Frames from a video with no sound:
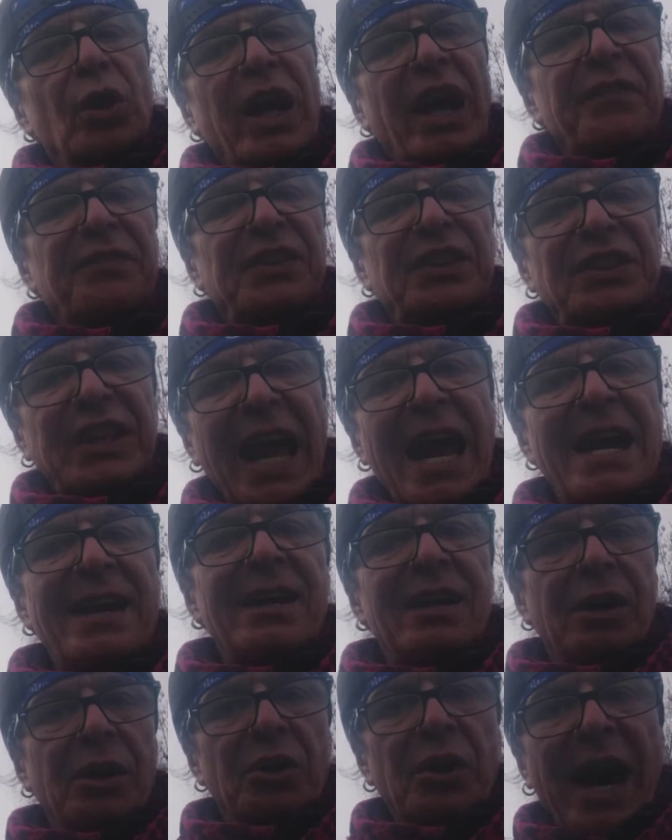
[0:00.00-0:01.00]
have
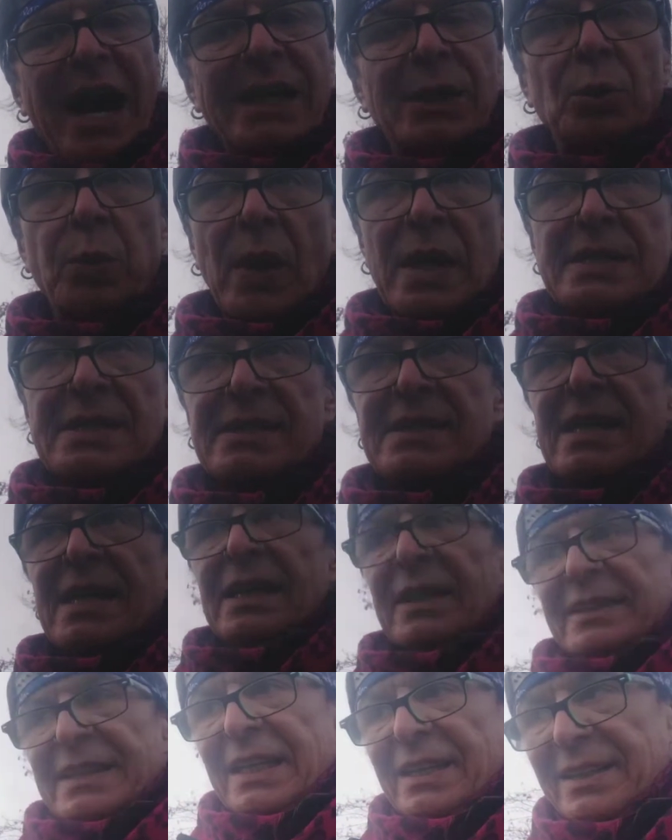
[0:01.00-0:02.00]
10 right ones
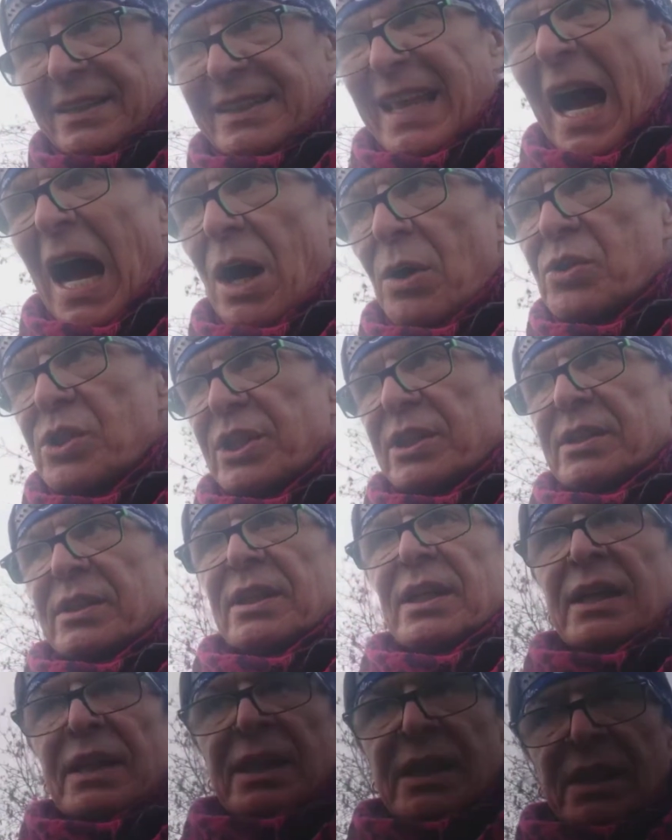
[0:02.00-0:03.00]
than 1,000
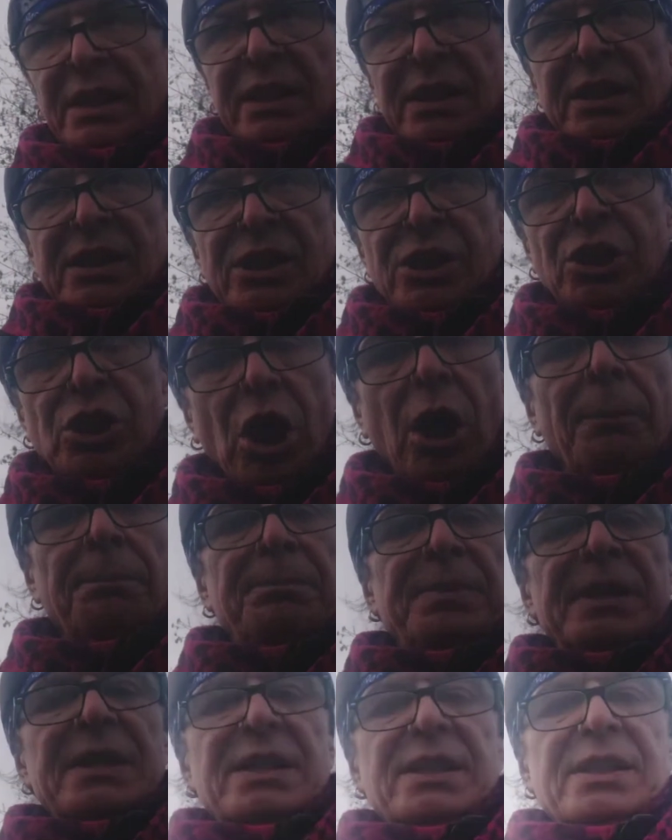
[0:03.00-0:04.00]

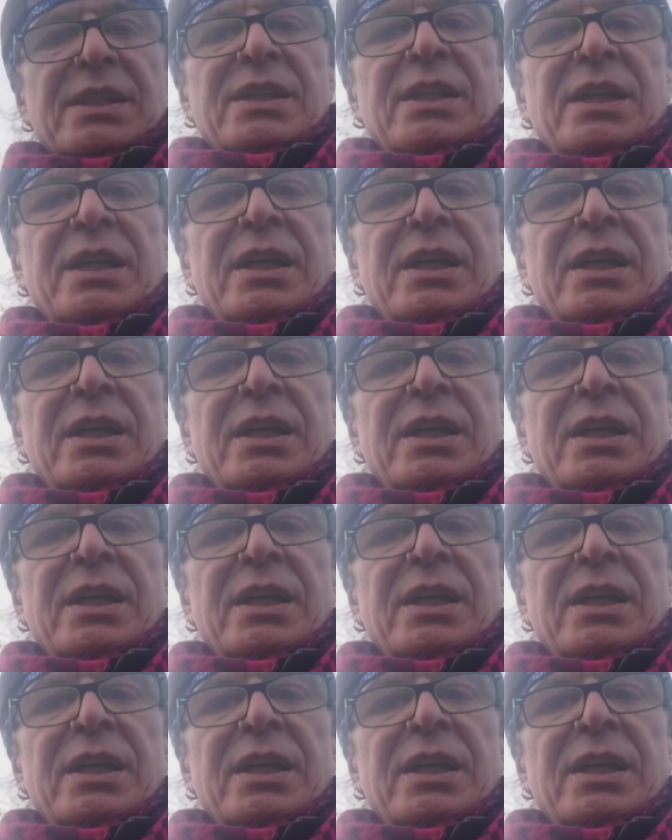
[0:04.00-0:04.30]
zombies,